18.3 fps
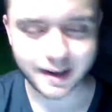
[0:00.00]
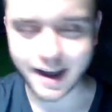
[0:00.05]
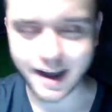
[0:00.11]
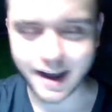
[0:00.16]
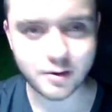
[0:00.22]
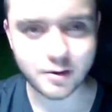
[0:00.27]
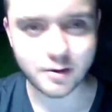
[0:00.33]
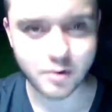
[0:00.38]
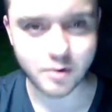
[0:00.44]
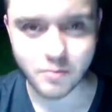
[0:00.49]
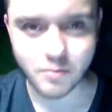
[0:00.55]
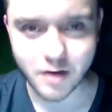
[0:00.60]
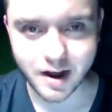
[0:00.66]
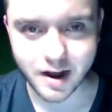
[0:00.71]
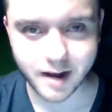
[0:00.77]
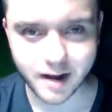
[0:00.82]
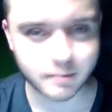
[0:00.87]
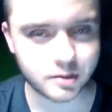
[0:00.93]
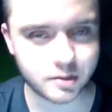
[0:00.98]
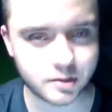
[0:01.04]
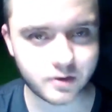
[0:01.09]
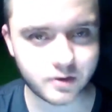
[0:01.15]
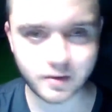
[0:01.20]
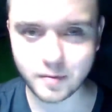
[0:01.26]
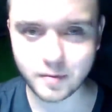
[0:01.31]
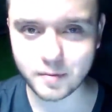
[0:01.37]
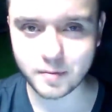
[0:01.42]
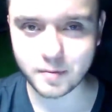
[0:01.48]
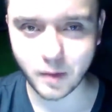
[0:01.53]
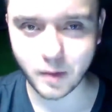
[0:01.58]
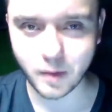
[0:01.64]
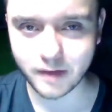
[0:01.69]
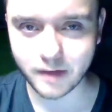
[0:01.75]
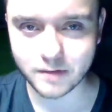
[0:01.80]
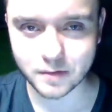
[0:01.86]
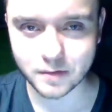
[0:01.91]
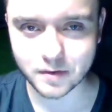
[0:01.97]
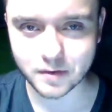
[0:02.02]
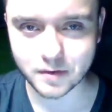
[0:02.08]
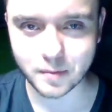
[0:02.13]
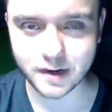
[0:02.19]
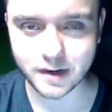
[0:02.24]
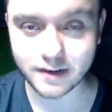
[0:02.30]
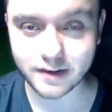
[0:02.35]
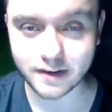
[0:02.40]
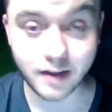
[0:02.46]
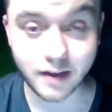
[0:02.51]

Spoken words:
I don't know why. I'm sure some people will have different opinions.